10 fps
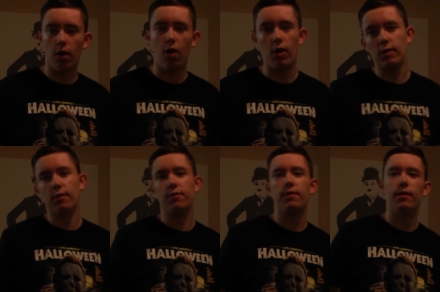all
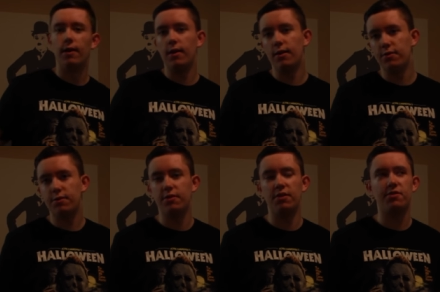of the
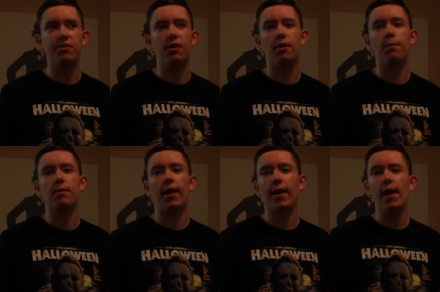system
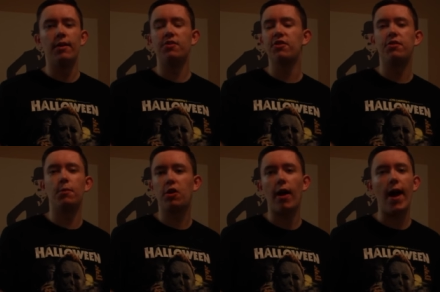like the
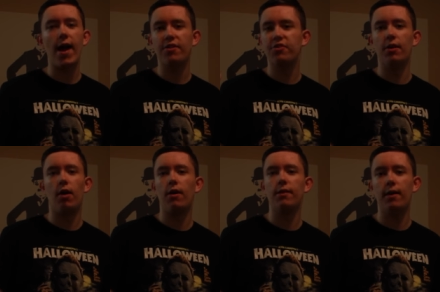system crashed and
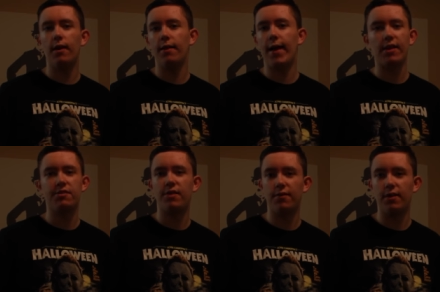all the that
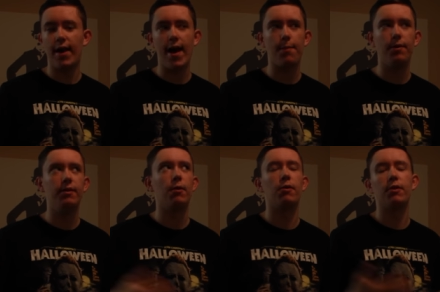stuff that
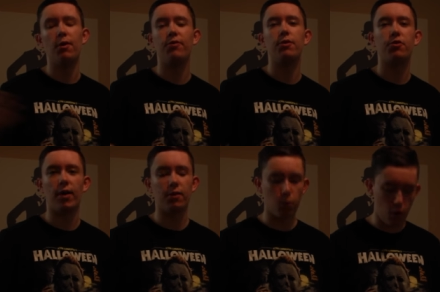happened you all know if you
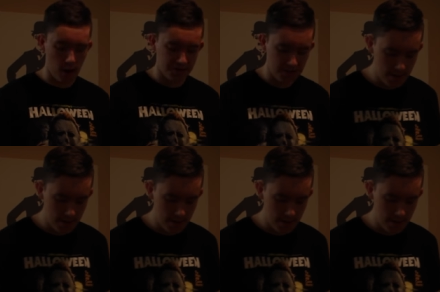tried to watch